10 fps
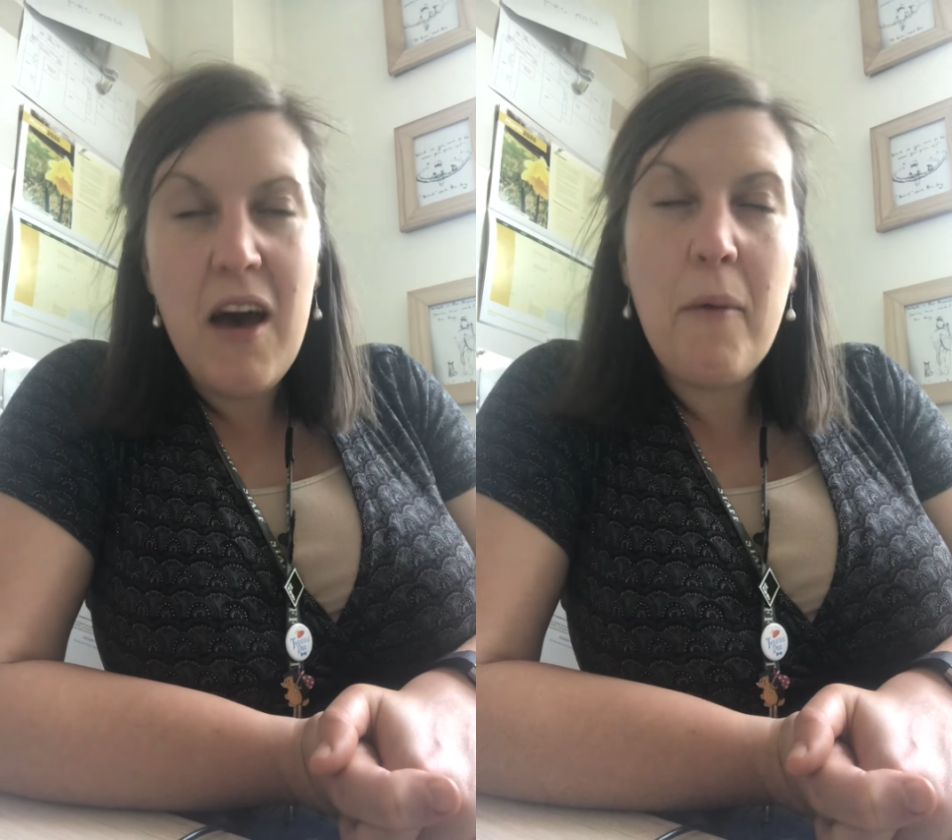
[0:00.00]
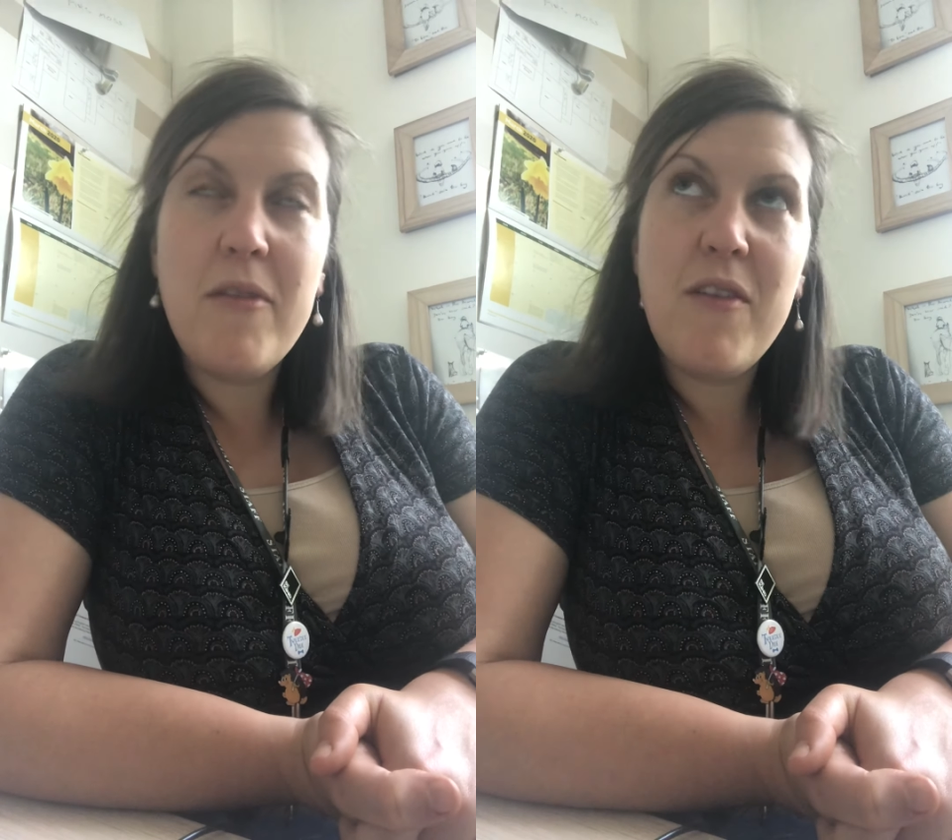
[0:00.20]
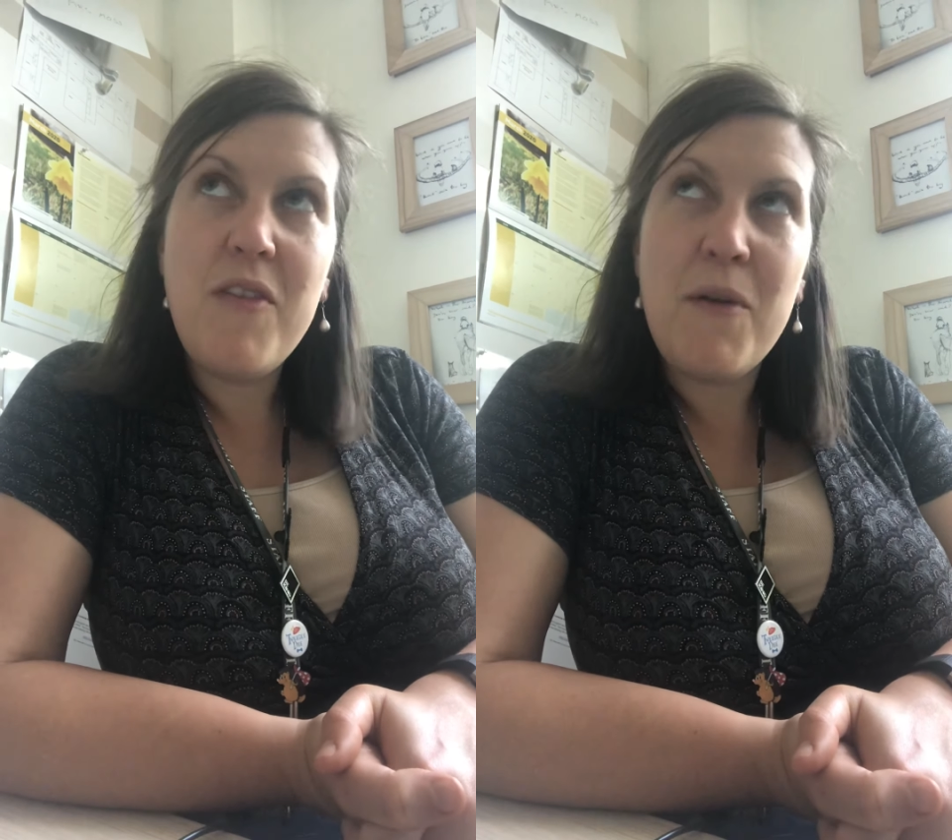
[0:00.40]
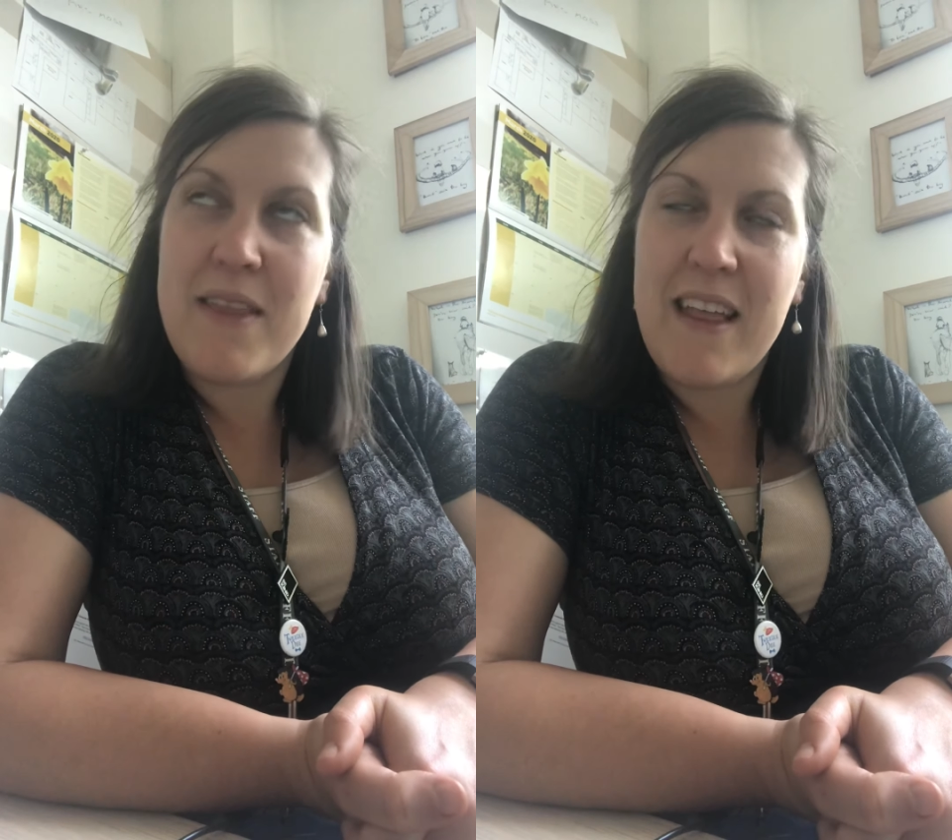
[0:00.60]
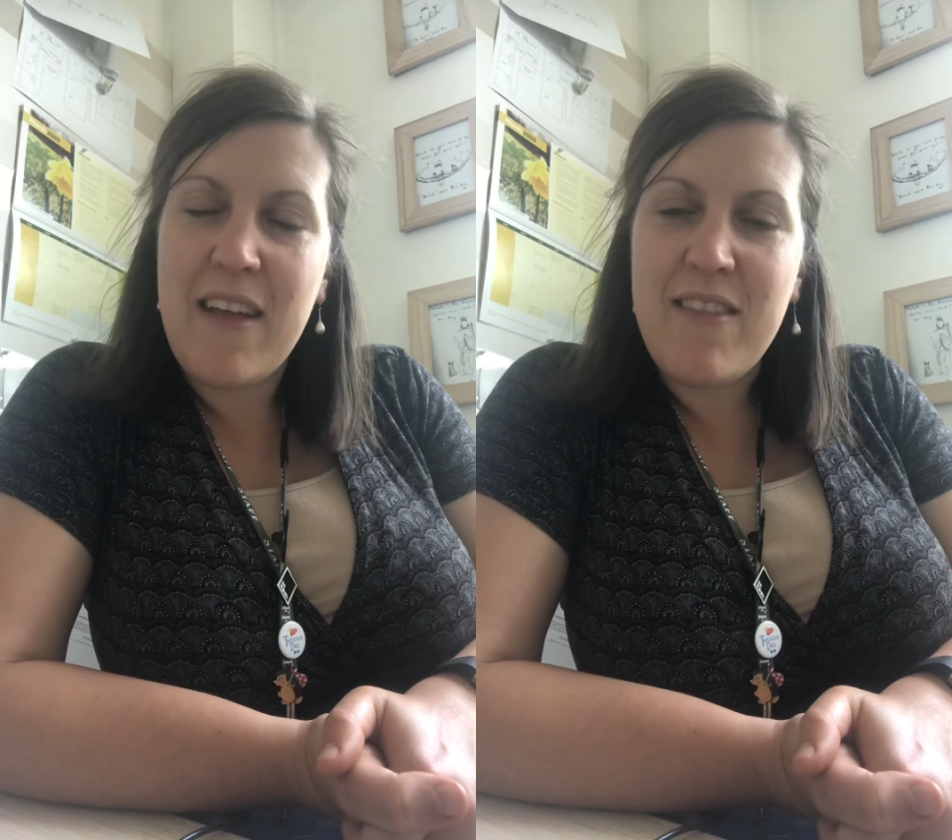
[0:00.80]
I wonder if you can
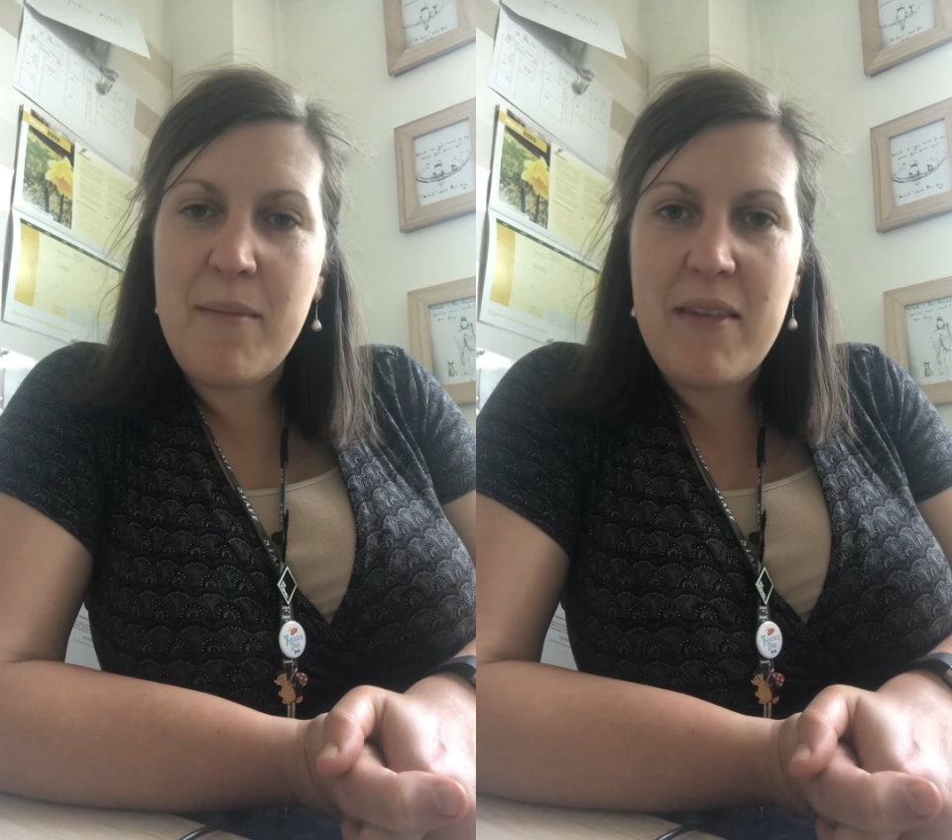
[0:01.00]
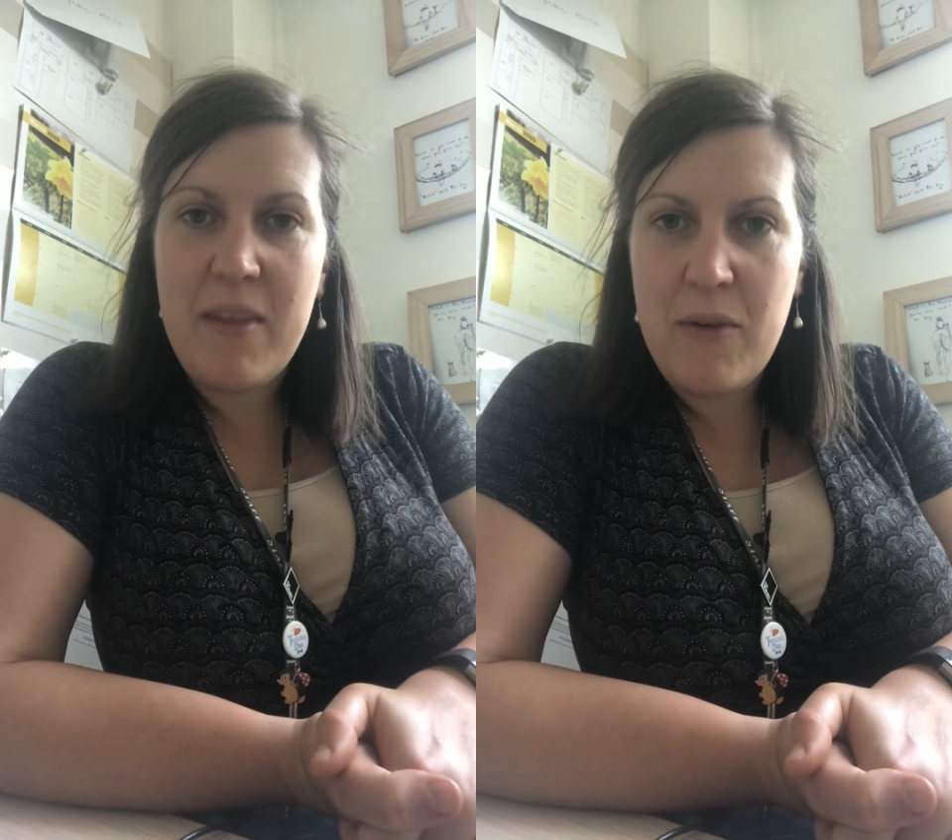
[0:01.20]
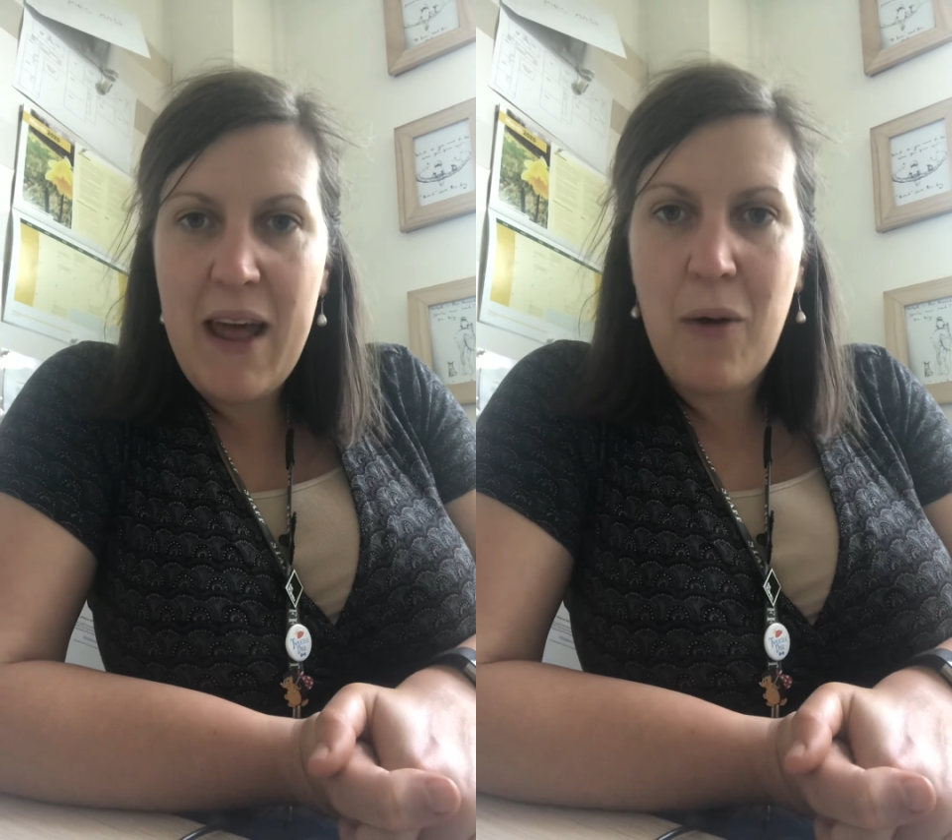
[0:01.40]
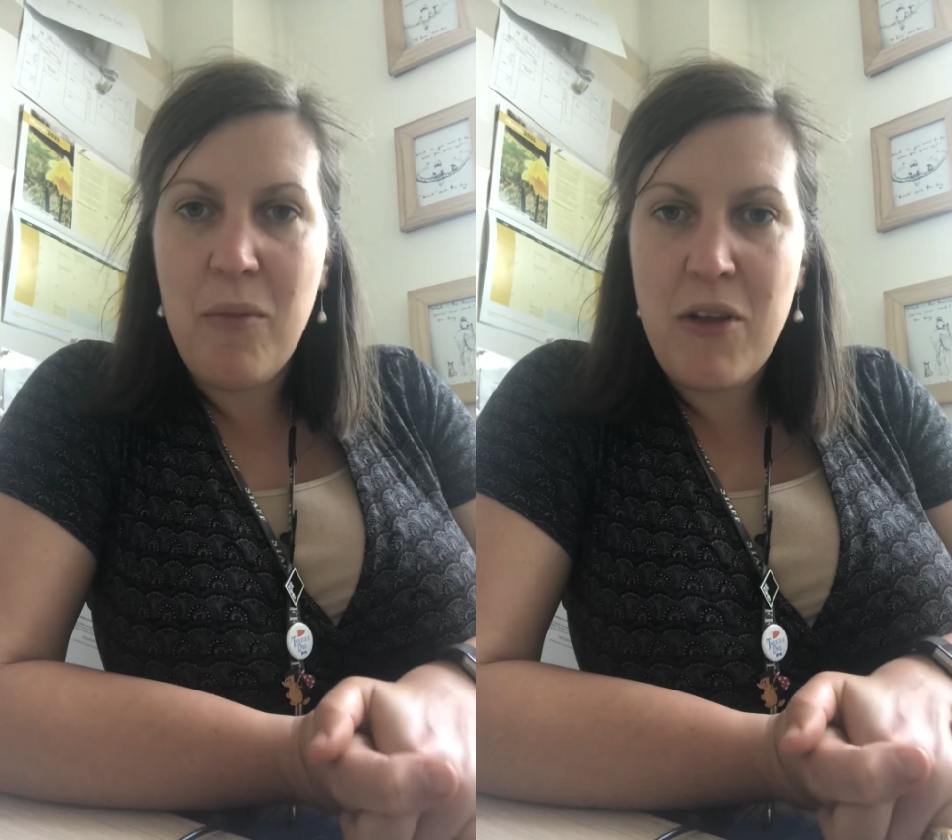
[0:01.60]
think of something that would help